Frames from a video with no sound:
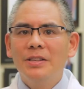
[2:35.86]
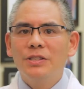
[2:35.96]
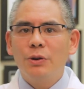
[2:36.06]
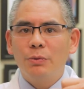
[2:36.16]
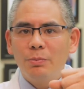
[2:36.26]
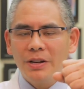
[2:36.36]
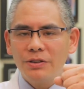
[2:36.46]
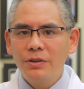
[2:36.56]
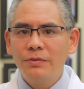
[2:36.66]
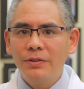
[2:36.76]
So make
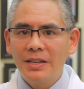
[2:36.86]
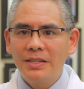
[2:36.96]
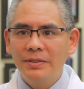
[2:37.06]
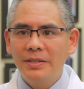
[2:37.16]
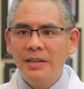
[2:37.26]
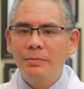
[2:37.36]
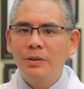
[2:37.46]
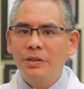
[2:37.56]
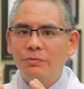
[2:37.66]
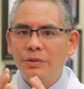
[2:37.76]
sure you floss every day,
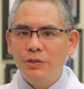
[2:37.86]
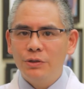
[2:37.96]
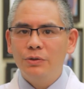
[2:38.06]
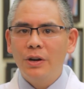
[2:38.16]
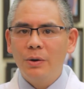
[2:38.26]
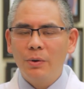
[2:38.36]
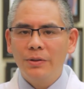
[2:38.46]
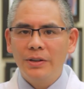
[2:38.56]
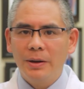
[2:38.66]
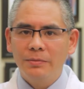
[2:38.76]
because we do not want
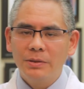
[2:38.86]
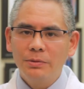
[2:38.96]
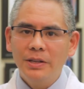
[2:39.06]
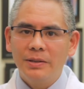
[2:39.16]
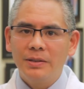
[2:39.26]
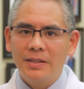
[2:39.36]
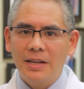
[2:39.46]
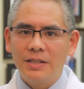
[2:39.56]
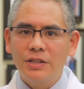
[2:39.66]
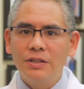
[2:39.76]
the gums to bleed, because
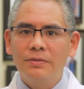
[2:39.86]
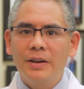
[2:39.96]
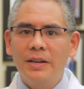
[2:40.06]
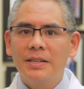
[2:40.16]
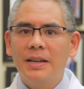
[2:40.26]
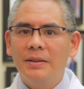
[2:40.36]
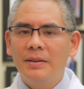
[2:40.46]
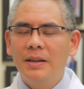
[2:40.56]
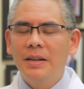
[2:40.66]
that's gingivitis. And